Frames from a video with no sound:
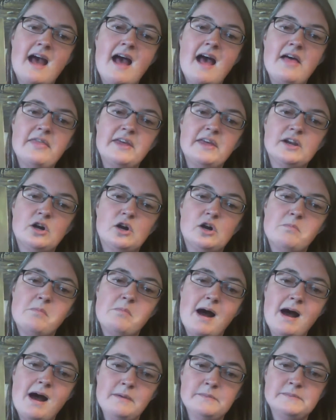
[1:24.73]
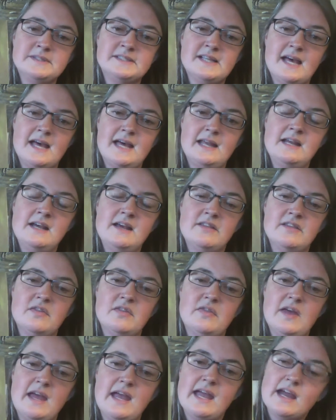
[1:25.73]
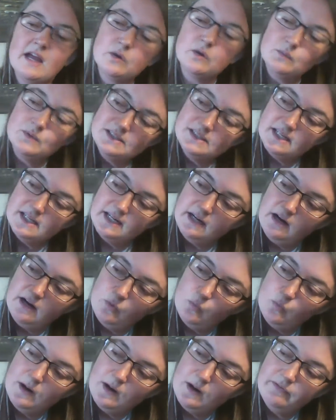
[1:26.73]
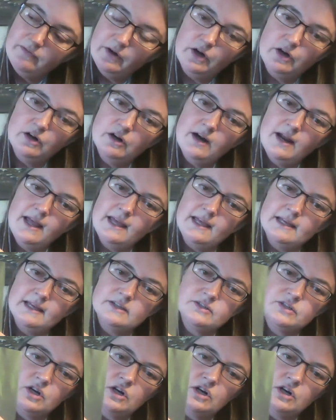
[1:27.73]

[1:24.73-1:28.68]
And then her mom said that the aunt was sitting on one of her eggs.